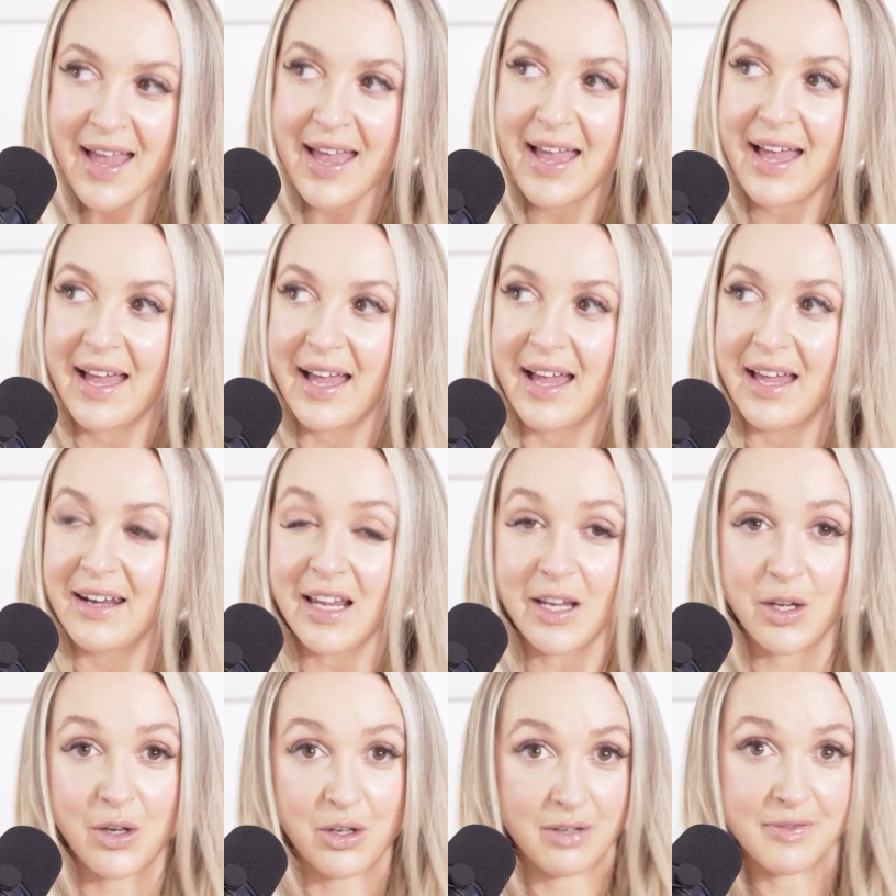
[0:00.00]
And
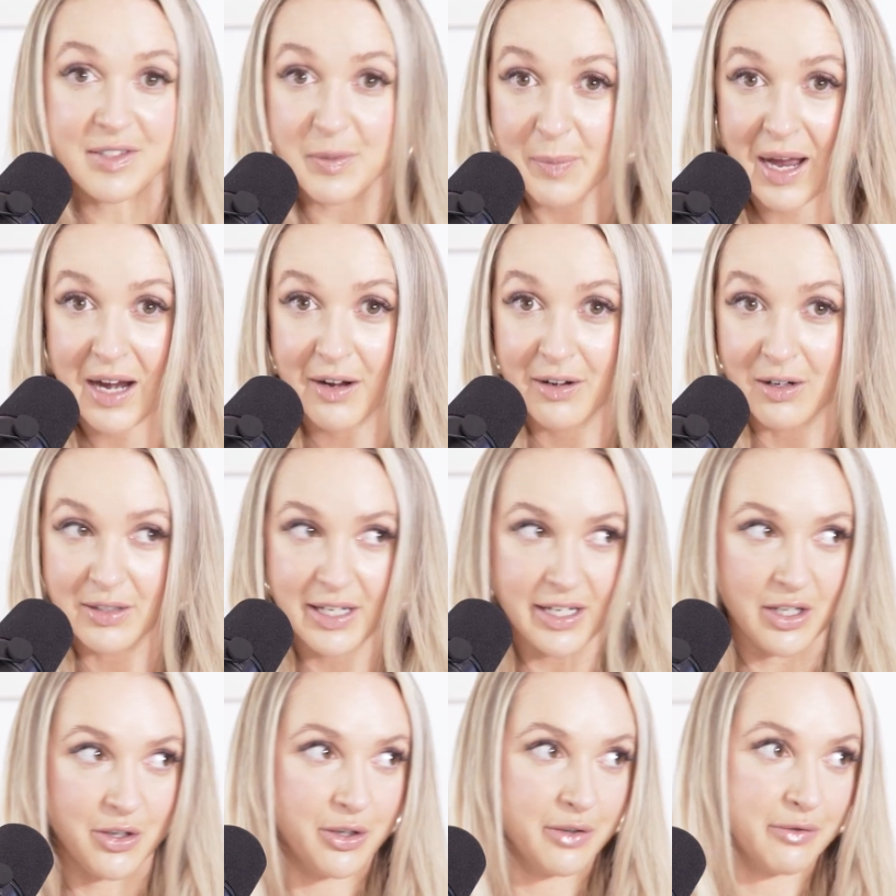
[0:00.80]
I could have spiraled.
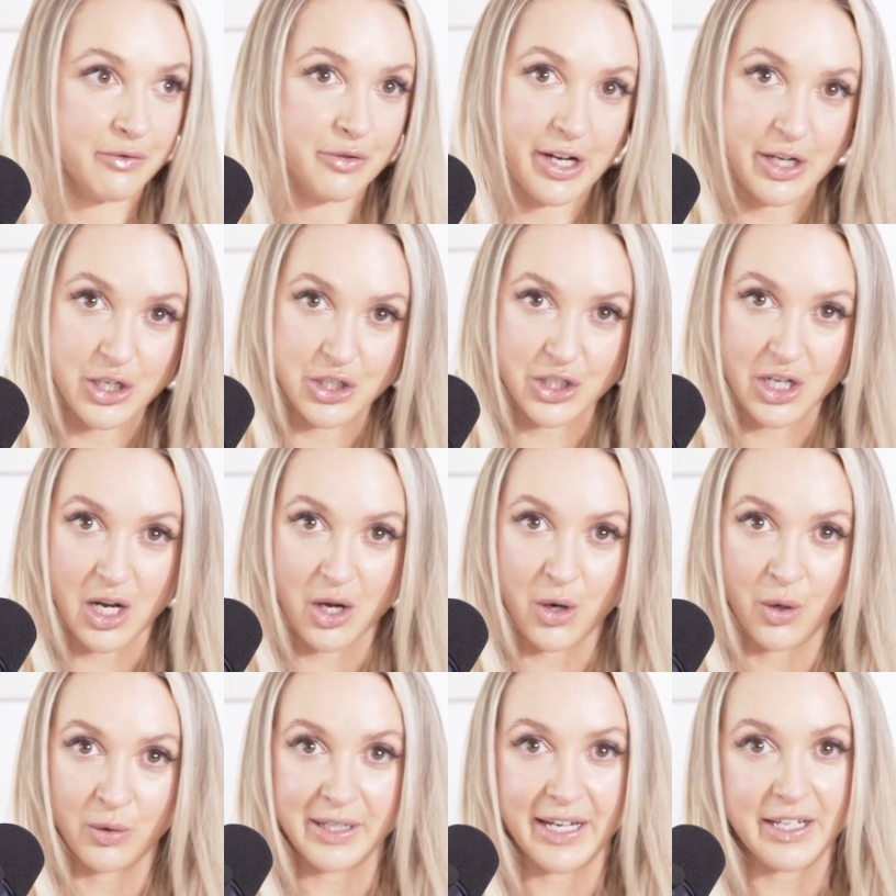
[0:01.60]
I could have reached
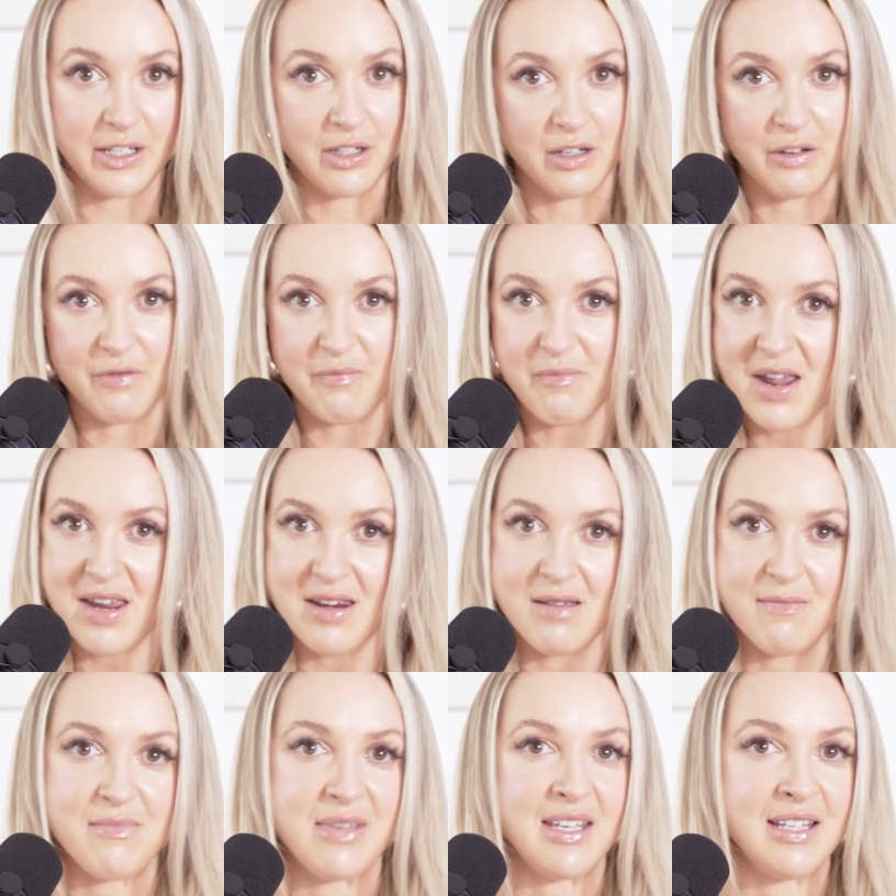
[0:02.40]
out. I could have
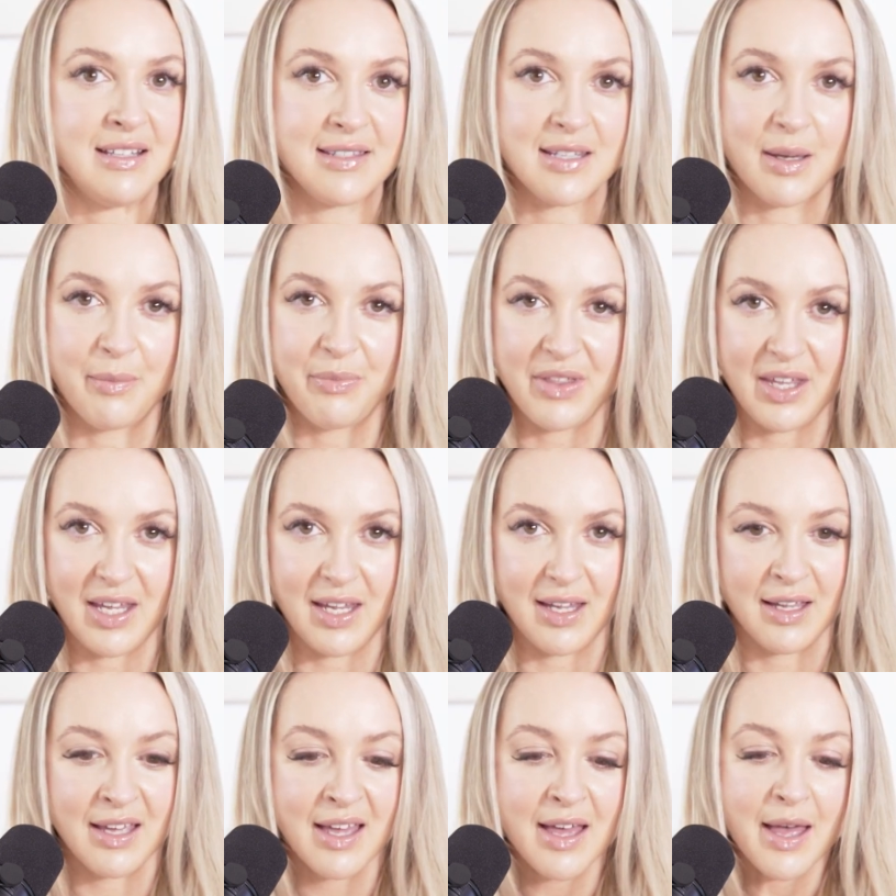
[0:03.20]
made it mean
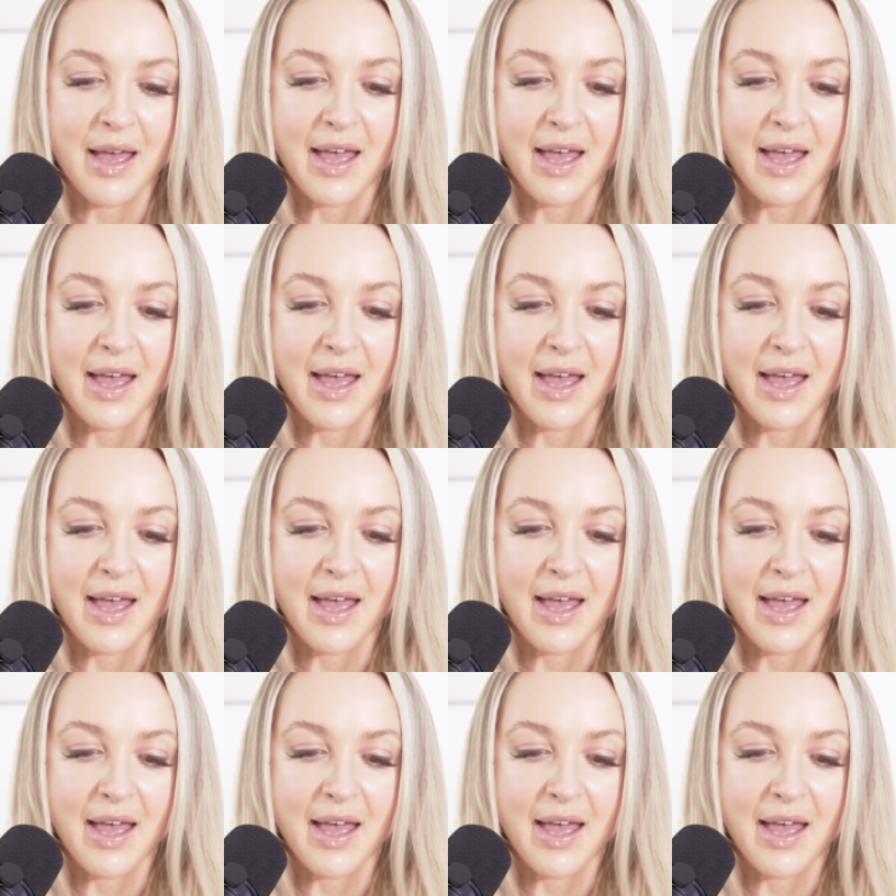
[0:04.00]
something.